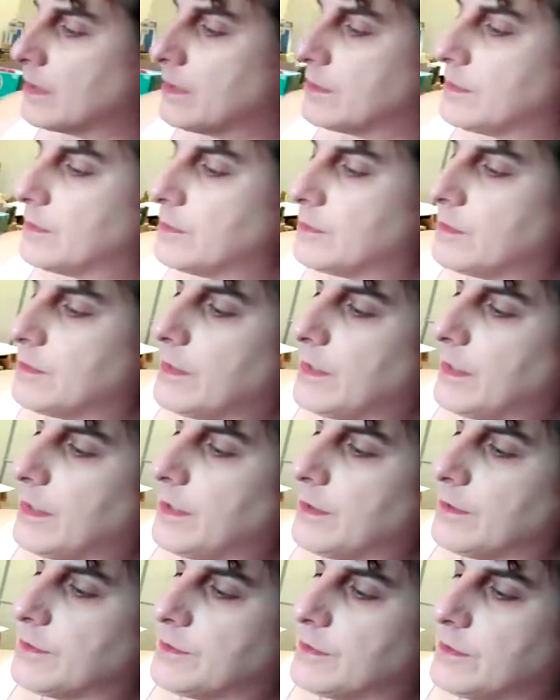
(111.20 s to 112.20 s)
This is the
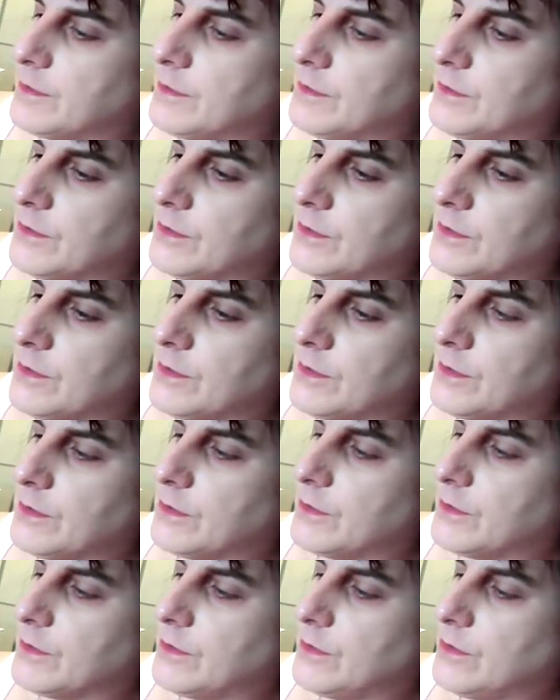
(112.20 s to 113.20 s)
air cylinder.
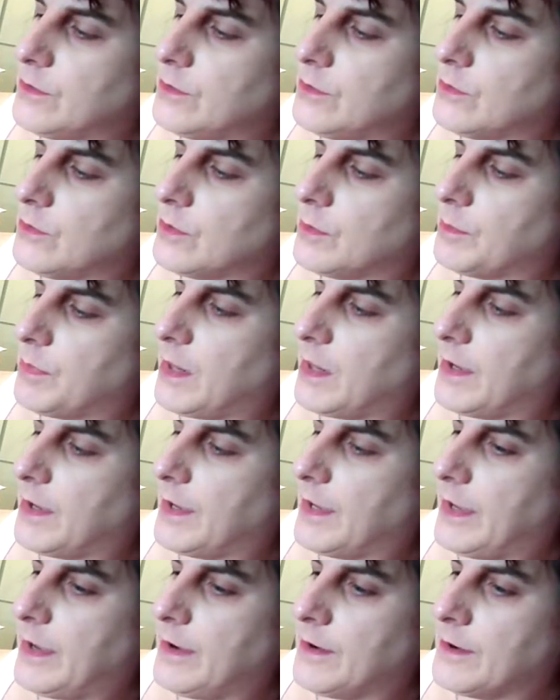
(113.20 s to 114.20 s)
You apply
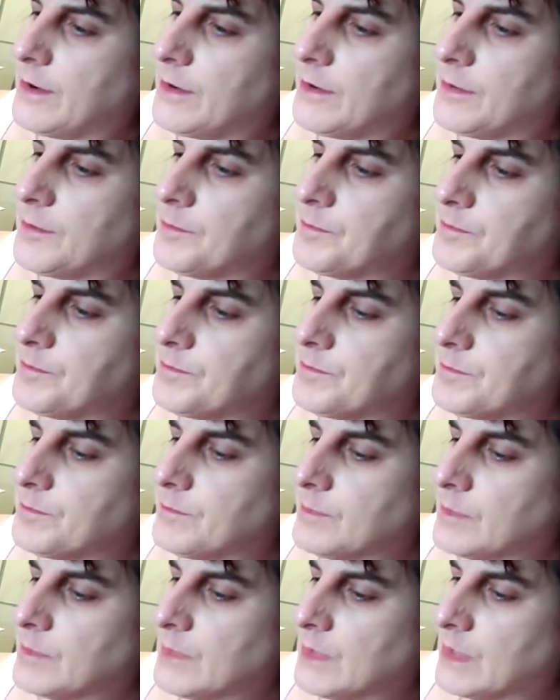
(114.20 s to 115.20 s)
air.
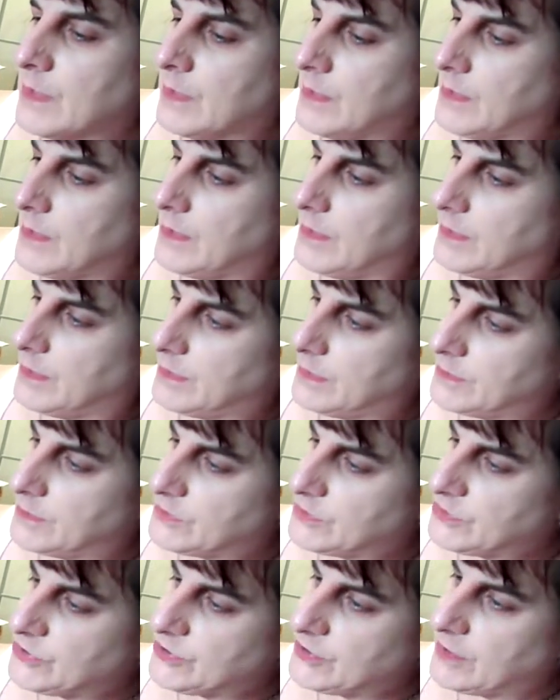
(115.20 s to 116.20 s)
It
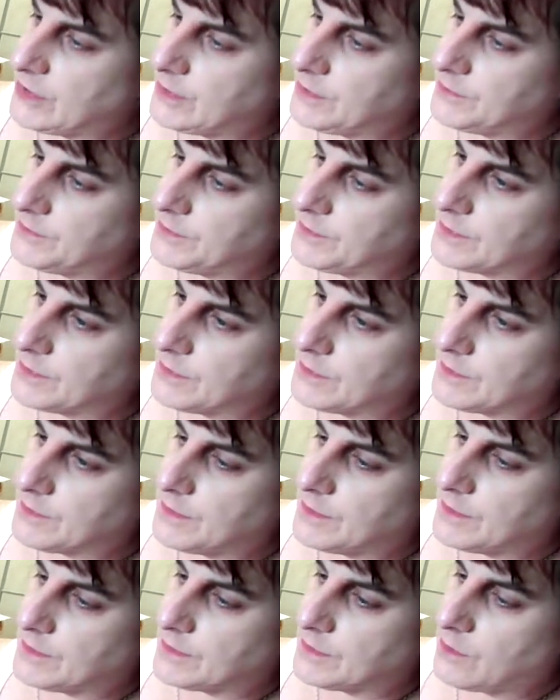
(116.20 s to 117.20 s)
shoves
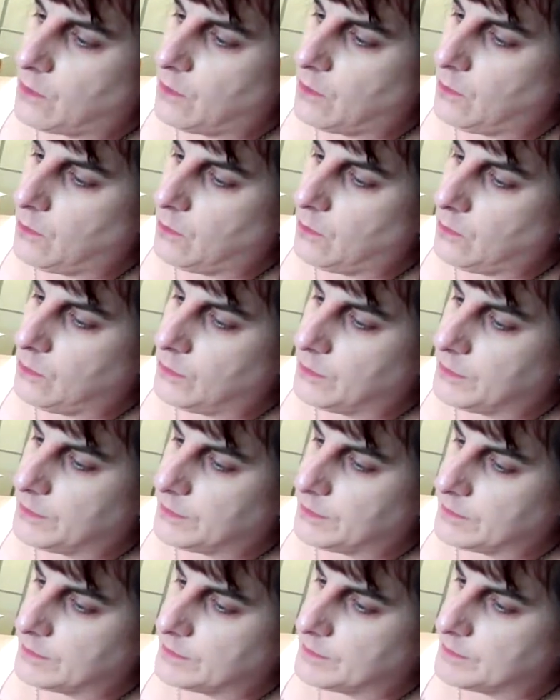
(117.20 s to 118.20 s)
this whole
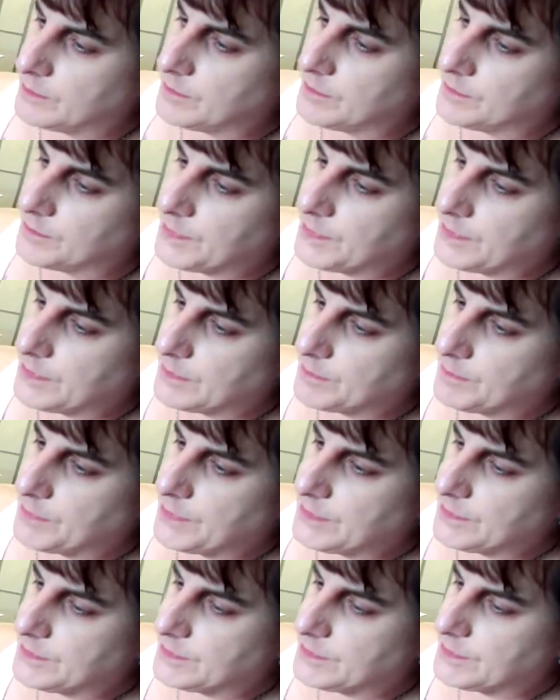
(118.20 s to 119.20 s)

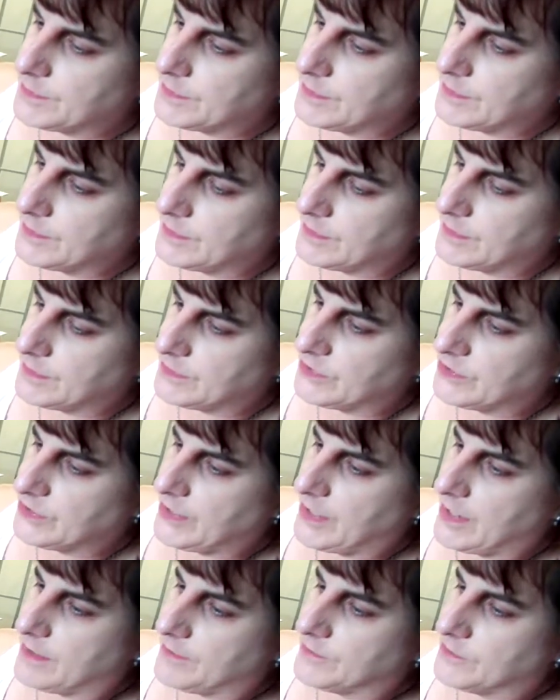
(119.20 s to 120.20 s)
piston and
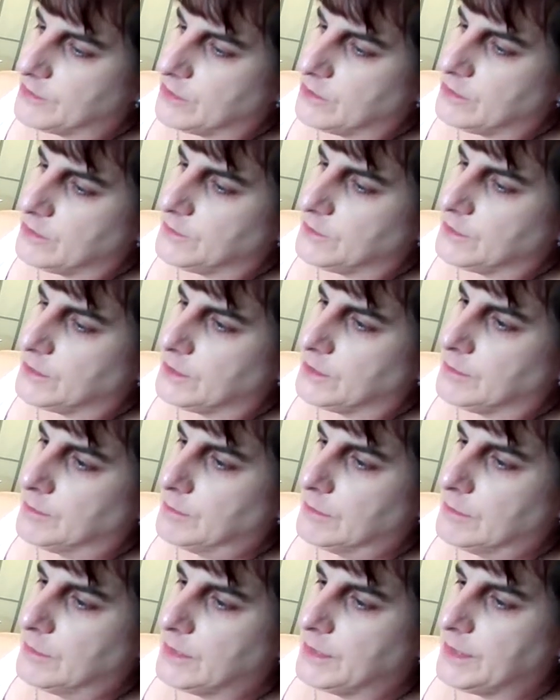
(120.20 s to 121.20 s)
shaft over
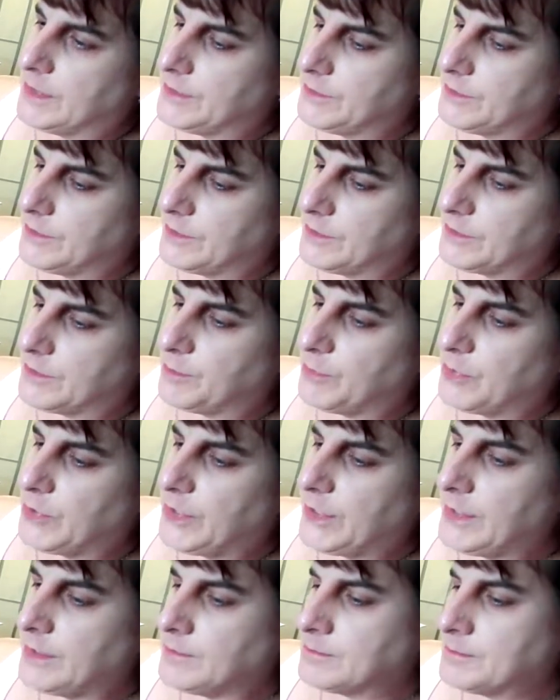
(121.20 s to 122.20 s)
against a
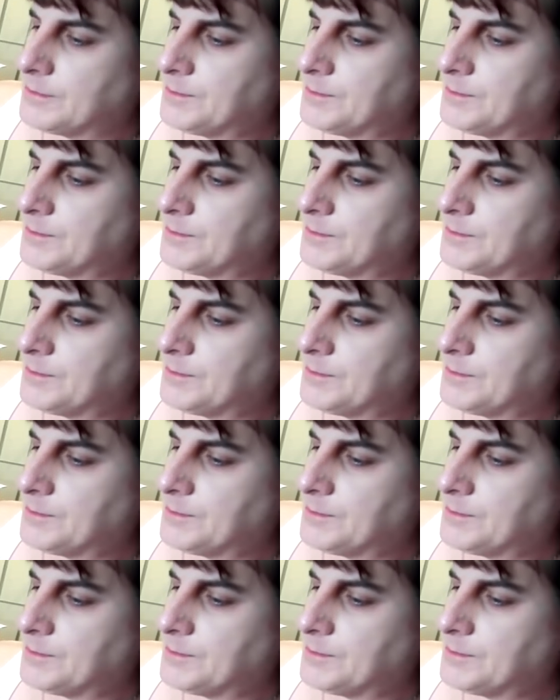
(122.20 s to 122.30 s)
spring,